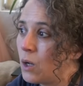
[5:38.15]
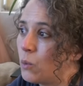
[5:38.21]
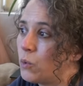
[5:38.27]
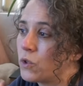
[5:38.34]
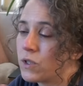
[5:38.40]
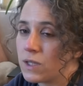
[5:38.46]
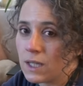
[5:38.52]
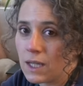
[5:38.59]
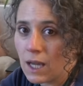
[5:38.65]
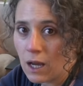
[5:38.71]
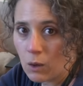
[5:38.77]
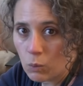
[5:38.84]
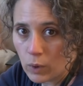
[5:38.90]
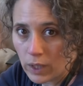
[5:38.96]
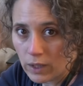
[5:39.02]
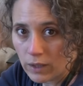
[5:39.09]
we'll see
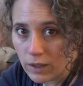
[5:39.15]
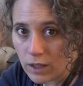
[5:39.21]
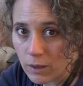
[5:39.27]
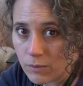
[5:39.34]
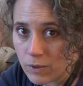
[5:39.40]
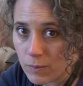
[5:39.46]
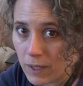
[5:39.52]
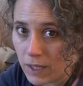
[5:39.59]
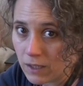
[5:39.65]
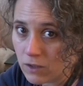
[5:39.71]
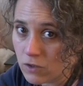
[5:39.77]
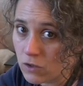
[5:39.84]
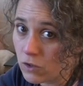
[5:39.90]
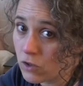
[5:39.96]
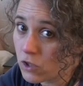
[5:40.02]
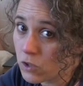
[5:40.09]
how well it comes back this year.